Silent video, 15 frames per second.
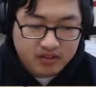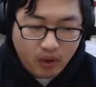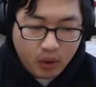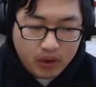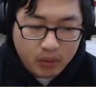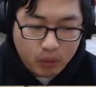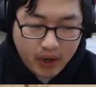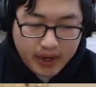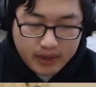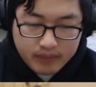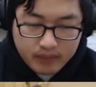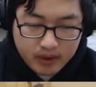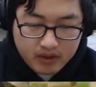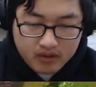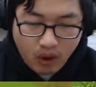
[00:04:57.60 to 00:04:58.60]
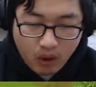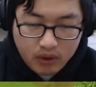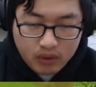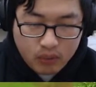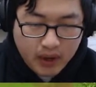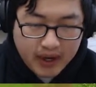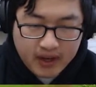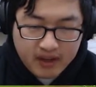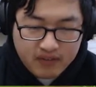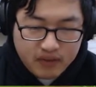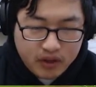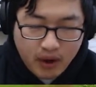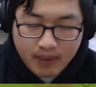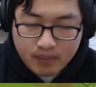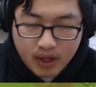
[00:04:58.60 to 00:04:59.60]
only right. It's only right, even
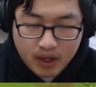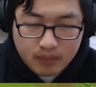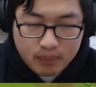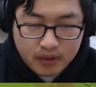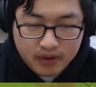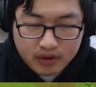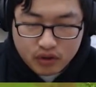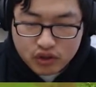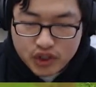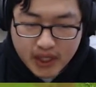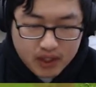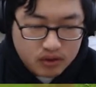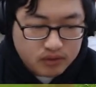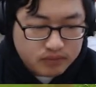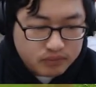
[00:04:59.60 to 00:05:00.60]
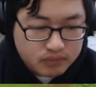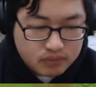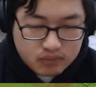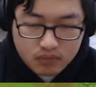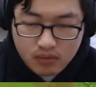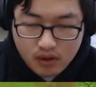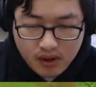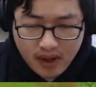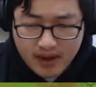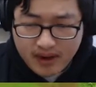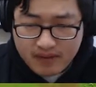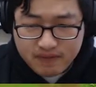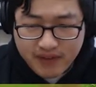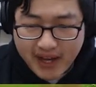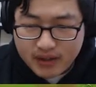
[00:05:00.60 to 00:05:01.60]
though I'm not a political channel, and
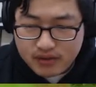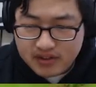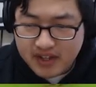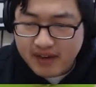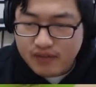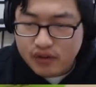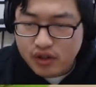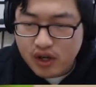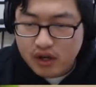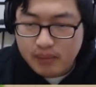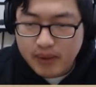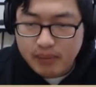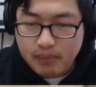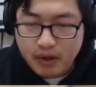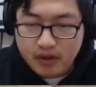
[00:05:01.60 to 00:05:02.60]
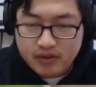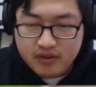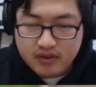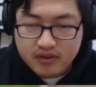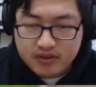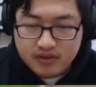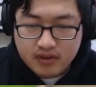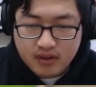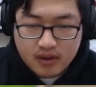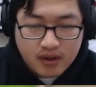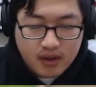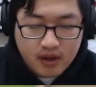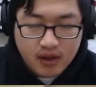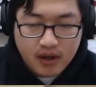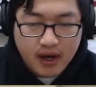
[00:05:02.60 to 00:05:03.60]
I vow to never talk about politics.
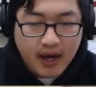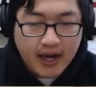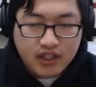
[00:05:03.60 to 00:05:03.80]
I